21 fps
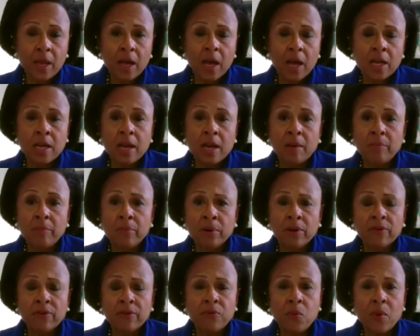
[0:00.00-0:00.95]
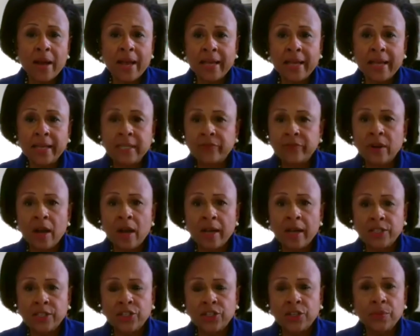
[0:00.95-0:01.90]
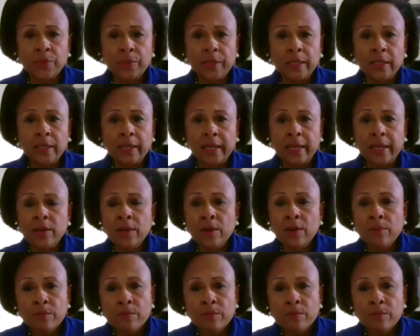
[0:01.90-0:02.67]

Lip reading: A number of ways for us to really